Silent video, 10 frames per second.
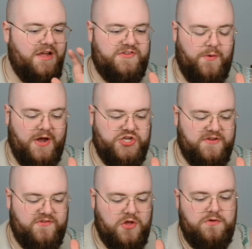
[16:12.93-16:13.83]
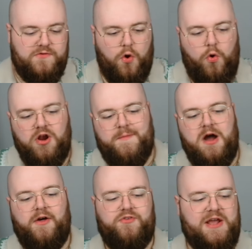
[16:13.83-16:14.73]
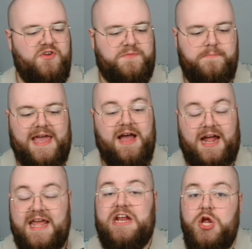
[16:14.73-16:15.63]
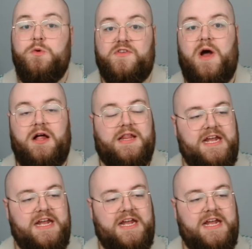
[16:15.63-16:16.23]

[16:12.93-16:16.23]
So I just used all of my other. He knew as well.